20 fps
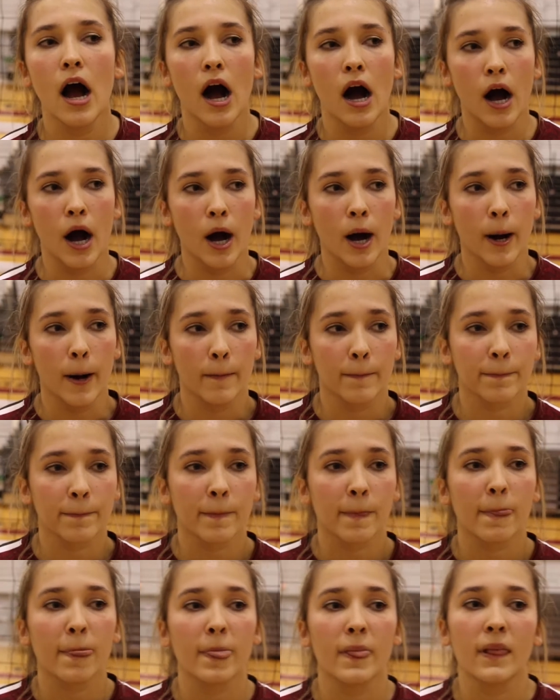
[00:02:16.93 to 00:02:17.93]
Um,
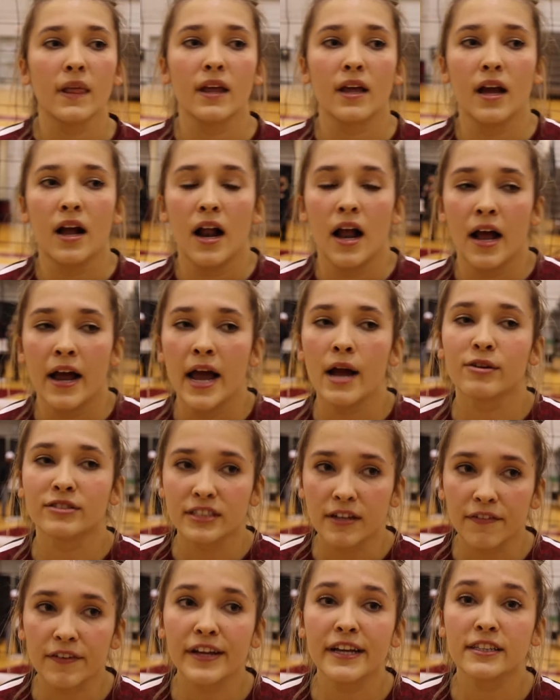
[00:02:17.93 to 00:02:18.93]
it was
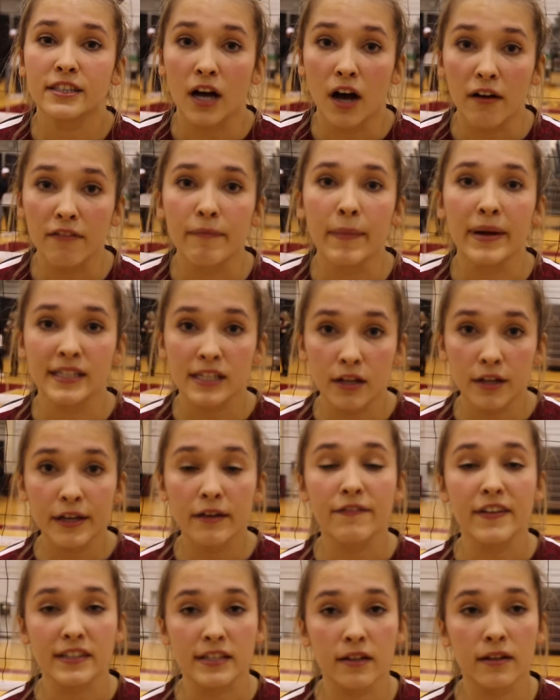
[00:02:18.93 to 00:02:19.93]
definitely tough mentally
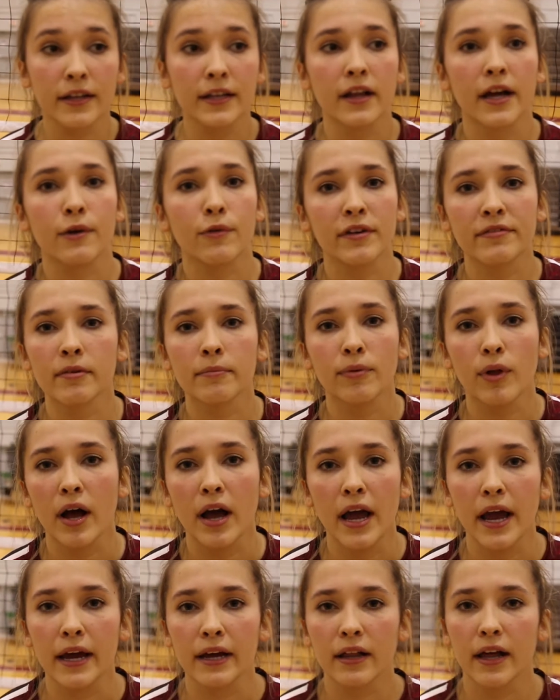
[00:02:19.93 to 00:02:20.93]
and physically. Like we've been
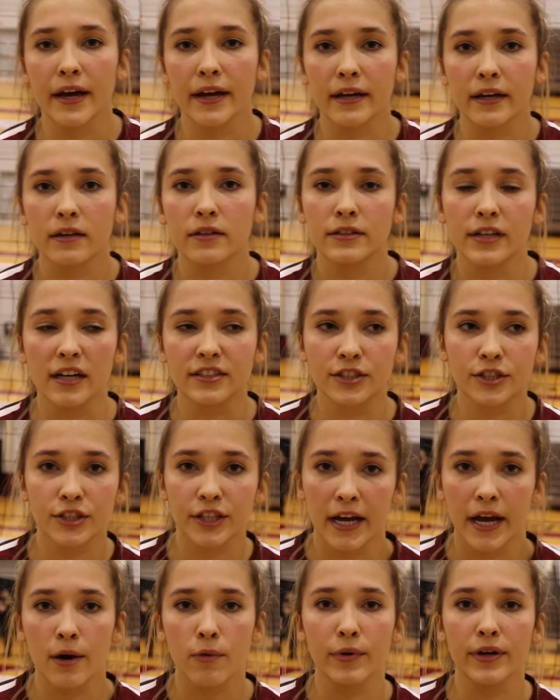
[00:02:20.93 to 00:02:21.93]
playing like
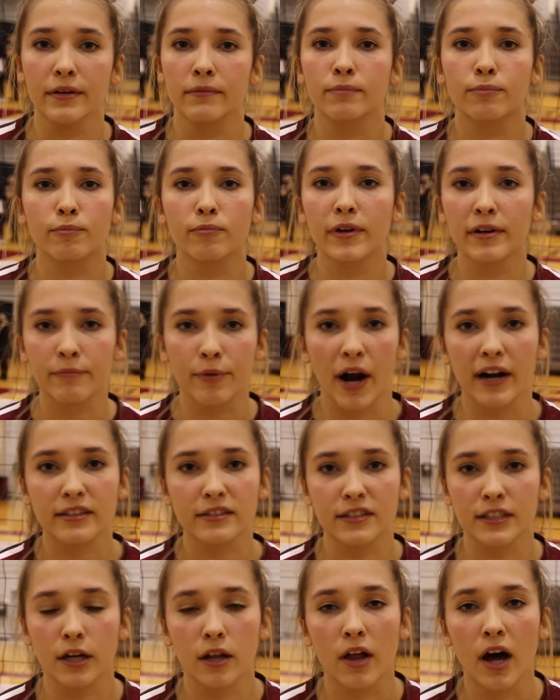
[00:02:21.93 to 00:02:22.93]
yesterday, we've been
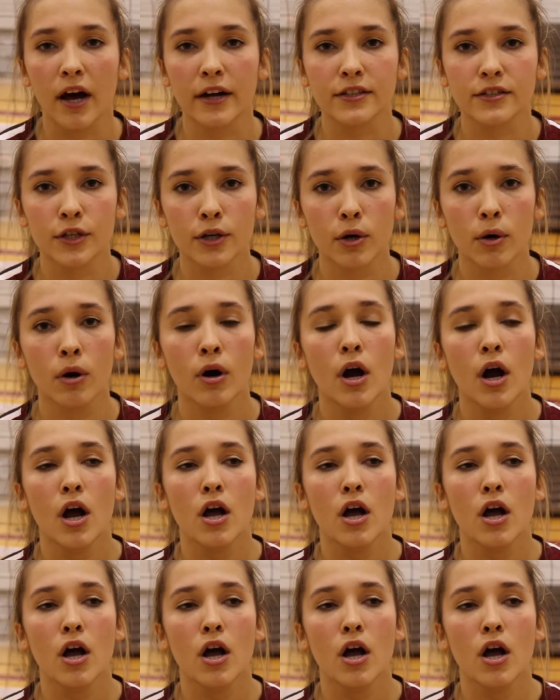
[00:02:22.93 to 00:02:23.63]
practicing a lot too.